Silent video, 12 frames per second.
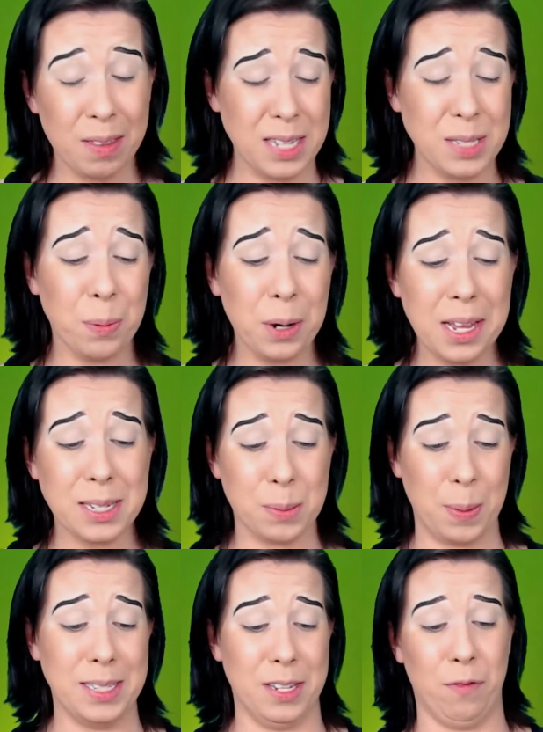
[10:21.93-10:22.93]
That's pretty
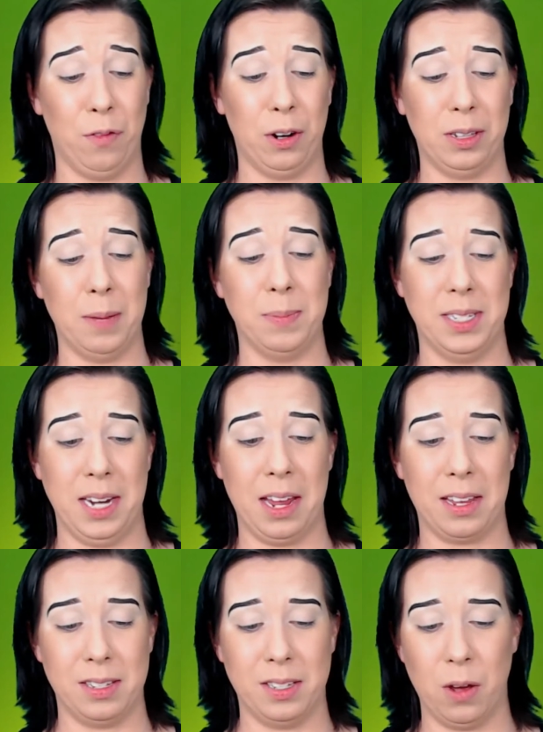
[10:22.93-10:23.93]
expensive for a
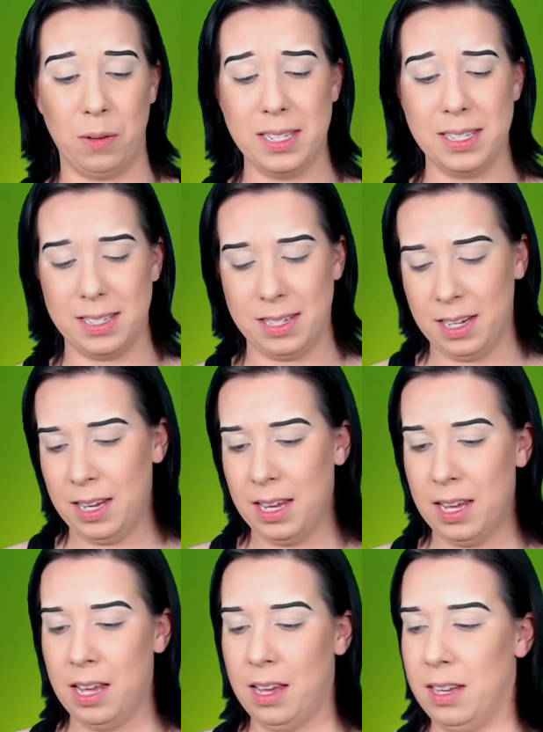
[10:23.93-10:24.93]
lipstick. So let's
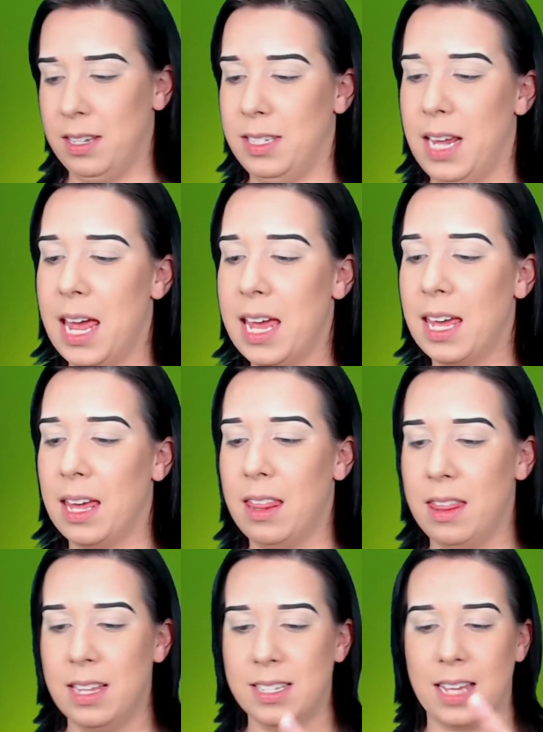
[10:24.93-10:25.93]
take
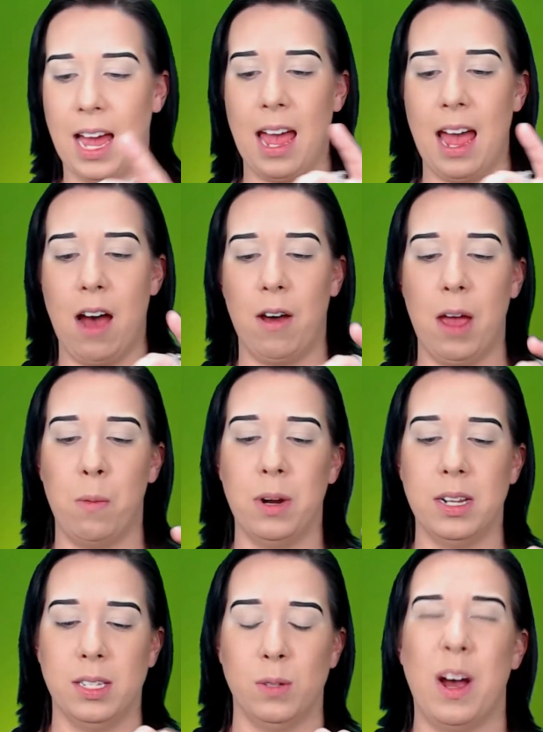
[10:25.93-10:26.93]
this guy out. I
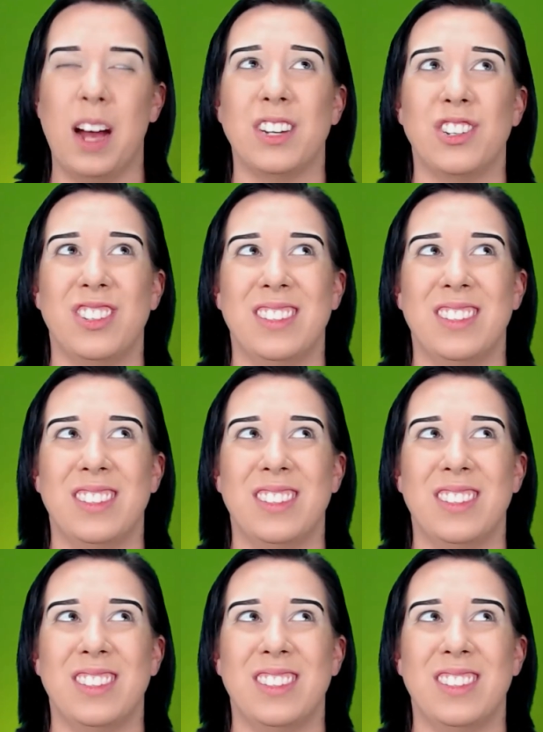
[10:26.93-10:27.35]
want to swatch.